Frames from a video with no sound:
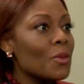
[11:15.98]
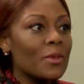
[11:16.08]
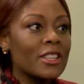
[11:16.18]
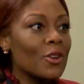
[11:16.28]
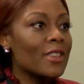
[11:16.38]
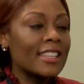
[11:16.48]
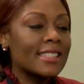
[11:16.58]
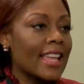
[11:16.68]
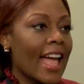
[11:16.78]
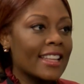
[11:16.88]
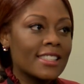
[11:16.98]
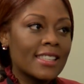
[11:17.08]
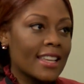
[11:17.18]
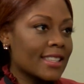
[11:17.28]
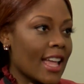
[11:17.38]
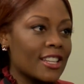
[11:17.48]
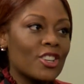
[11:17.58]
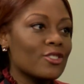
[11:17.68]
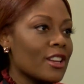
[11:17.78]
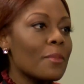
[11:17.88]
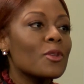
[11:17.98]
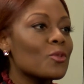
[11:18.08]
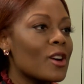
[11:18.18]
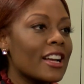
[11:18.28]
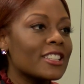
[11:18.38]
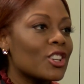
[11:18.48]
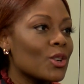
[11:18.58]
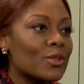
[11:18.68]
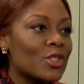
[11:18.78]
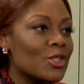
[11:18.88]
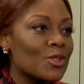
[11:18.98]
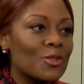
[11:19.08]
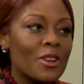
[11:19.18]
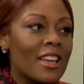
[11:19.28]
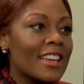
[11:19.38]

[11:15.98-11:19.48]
We know that statins, that's kind of your number one go-to.